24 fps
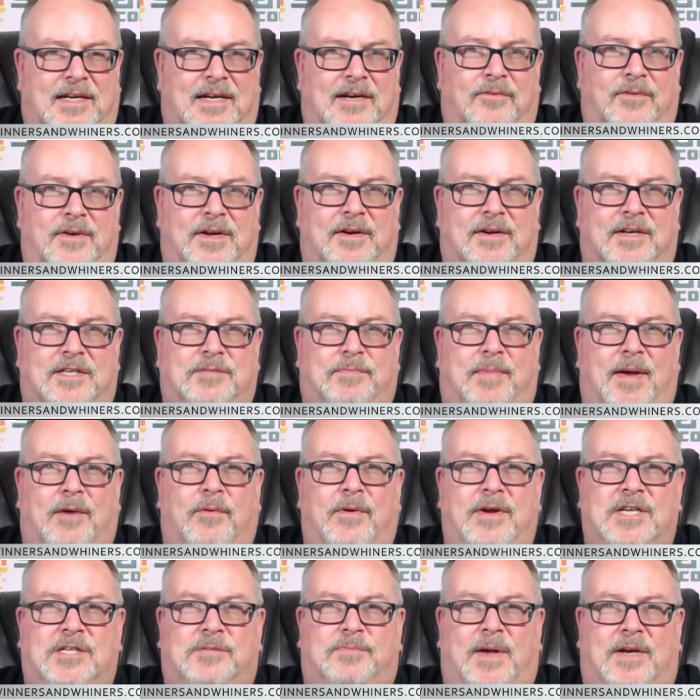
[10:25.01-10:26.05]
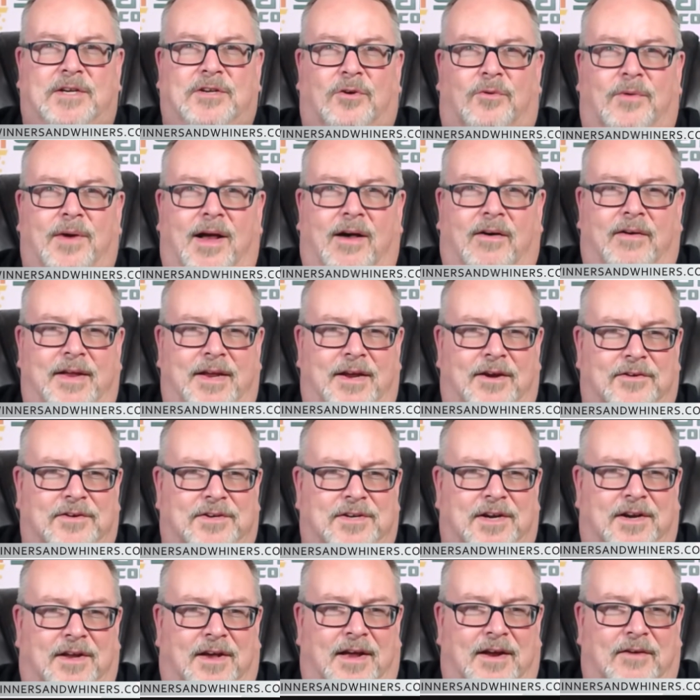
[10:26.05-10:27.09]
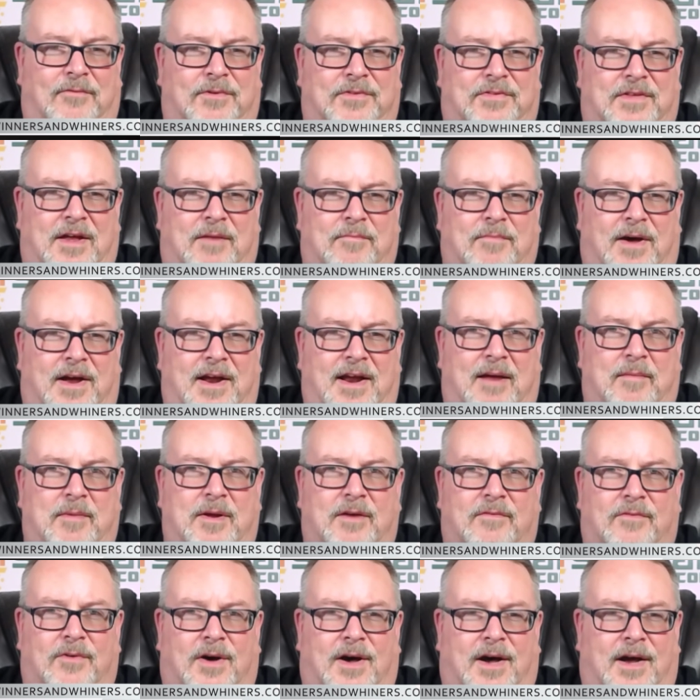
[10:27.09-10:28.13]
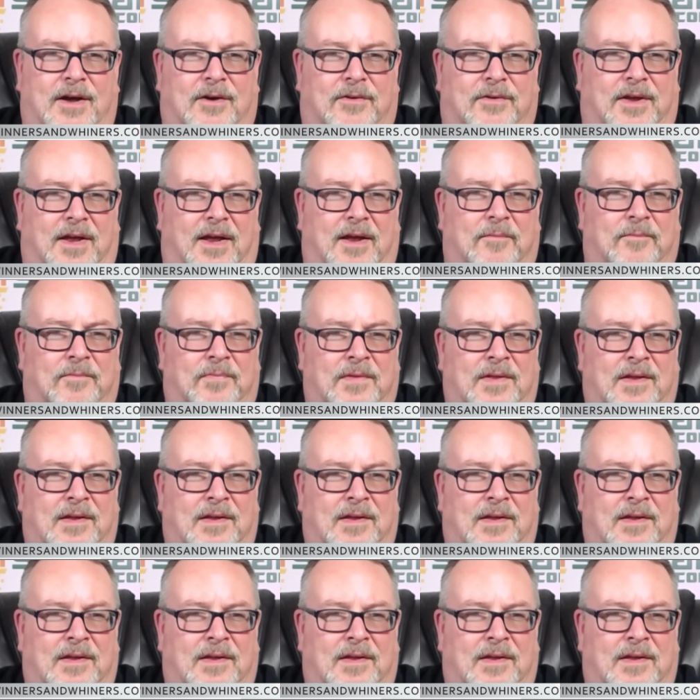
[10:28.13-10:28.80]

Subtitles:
We expect a rally here tonight with that Miami of Ohio game.